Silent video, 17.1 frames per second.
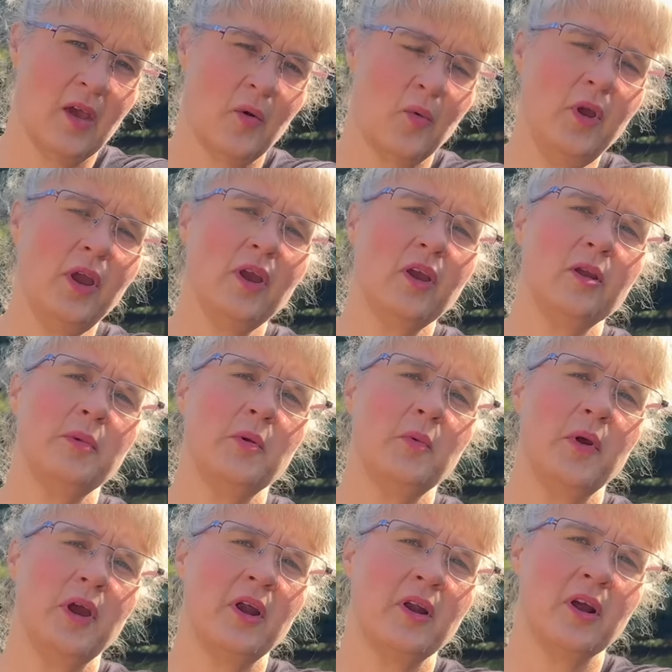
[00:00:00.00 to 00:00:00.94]
we are gonna be
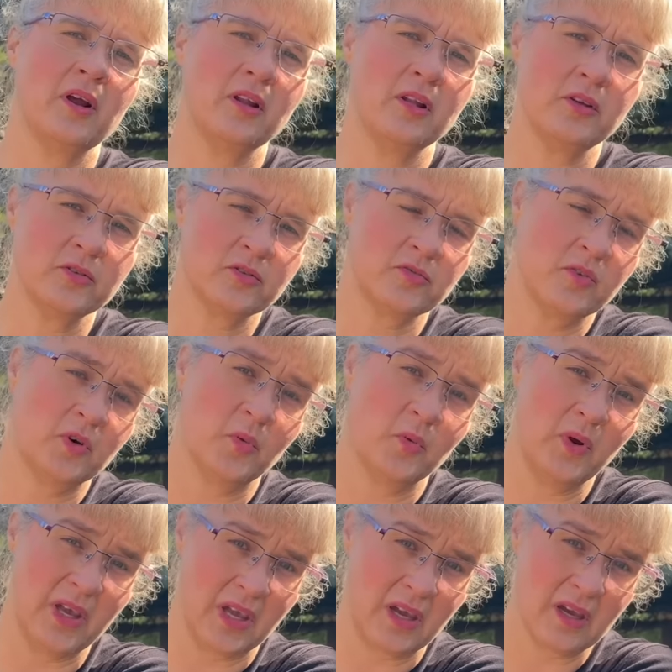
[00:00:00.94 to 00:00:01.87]
wearing our clothes for a
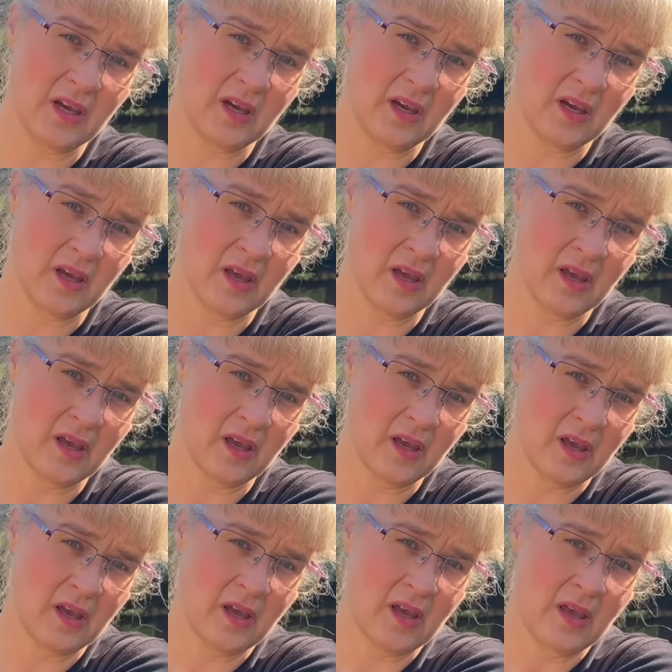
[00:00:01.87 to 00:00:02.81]
week.
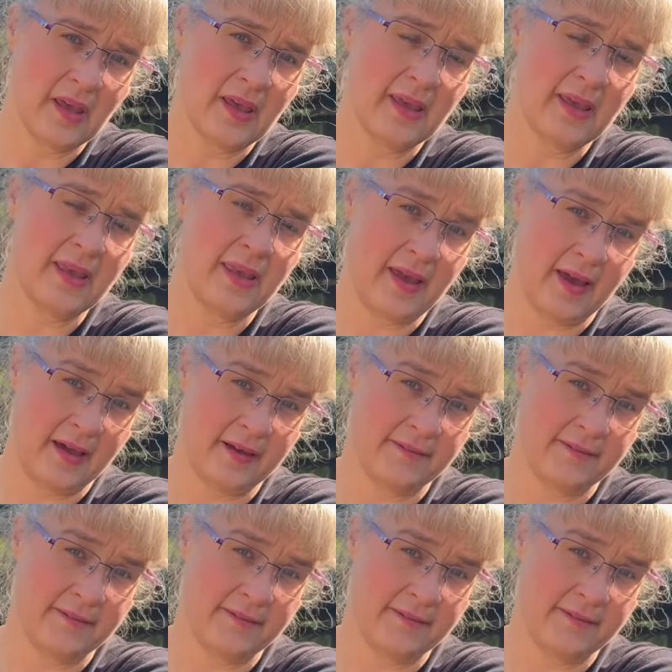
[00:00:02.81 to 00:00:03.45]
Yeah.